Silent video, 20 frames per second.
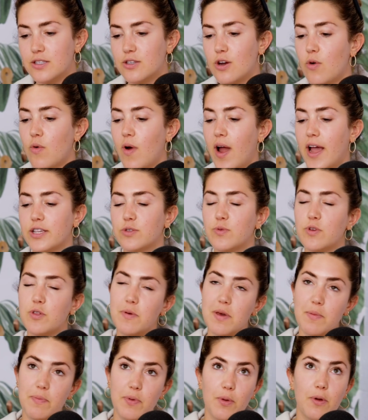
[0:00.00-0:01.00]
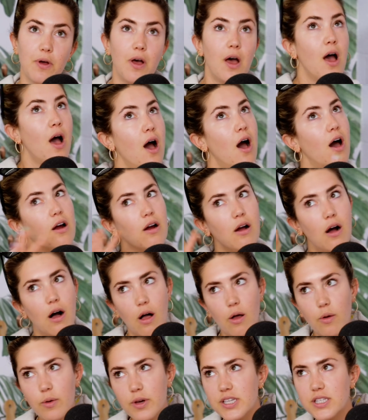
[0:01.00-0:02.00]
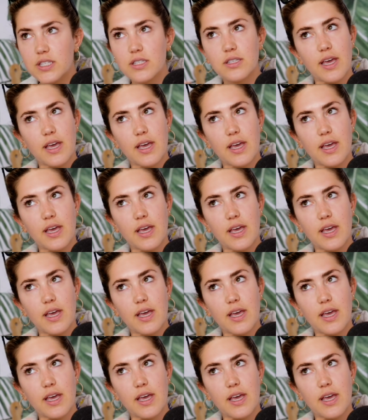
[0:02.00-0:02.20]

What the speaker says: no rice, which people are always